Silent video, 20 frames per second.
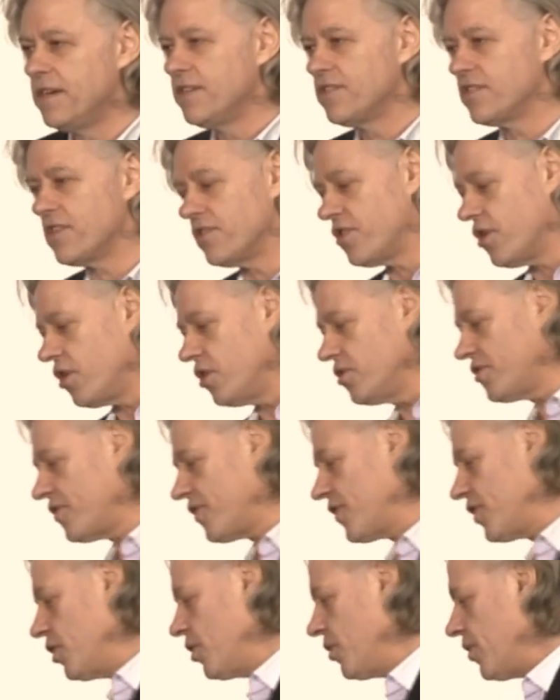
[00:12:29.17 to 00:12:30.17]
So those
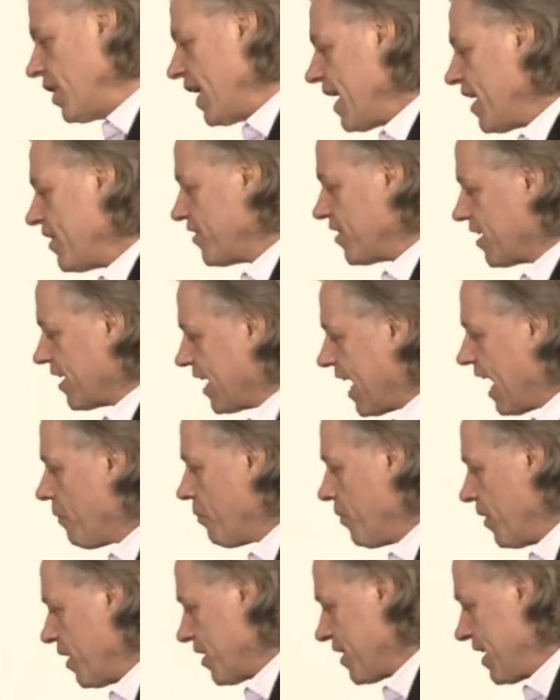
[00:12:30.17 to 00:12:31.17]
of you who land at
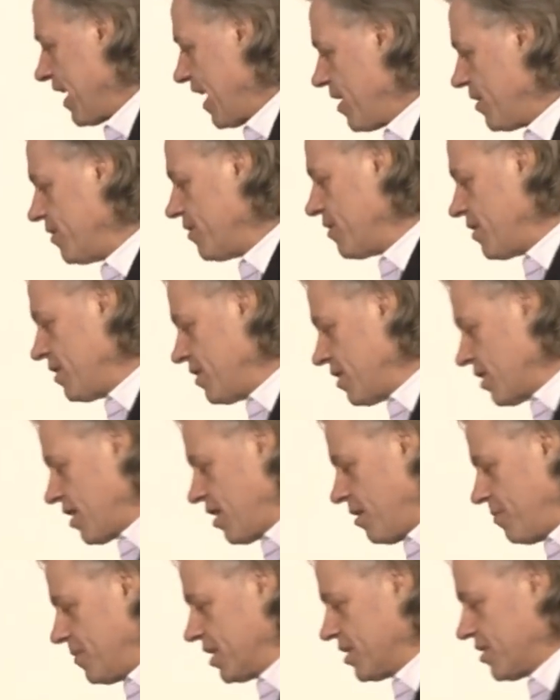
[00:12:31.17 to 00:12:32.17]
Gatwick now in the
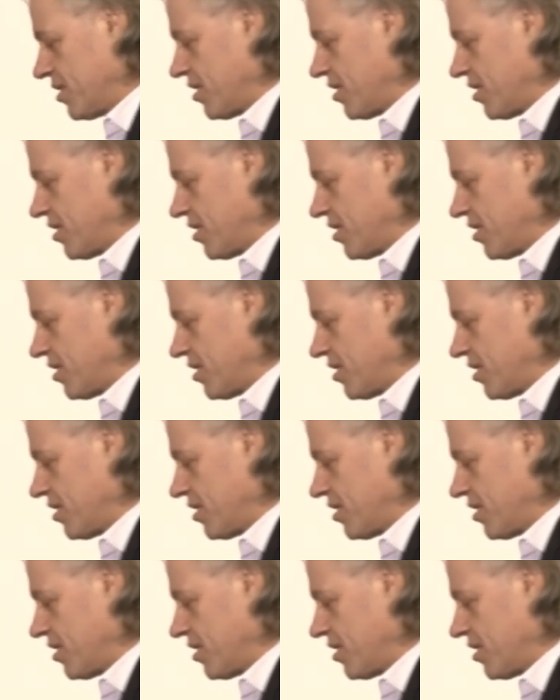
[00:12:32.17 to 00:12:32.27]
coming